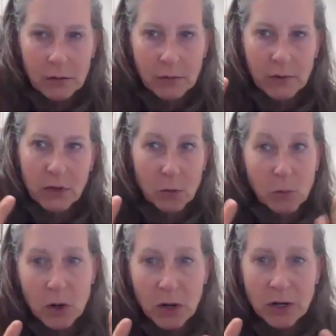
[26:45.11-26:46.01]

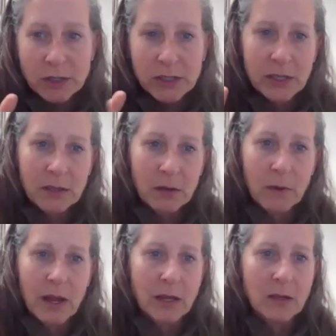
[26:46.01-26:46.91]
words and the
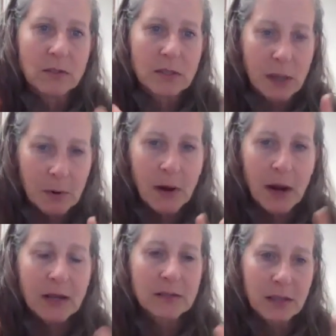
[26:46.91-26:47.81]
way you
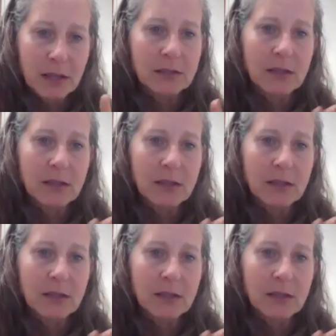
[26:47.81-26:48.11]
summarize things.